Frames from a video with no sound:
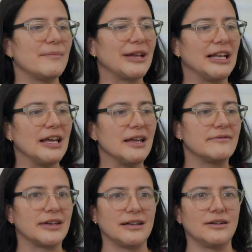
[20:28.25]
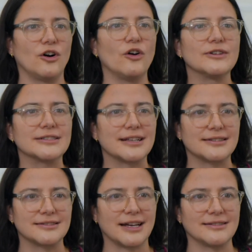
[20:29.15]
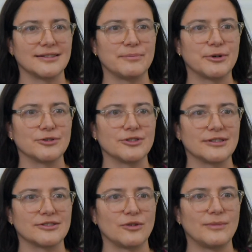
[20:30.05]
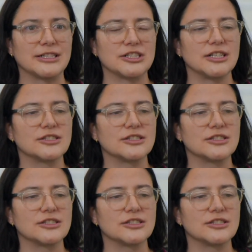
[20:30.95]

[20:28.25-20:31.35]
believe in overstaticizing the process so much.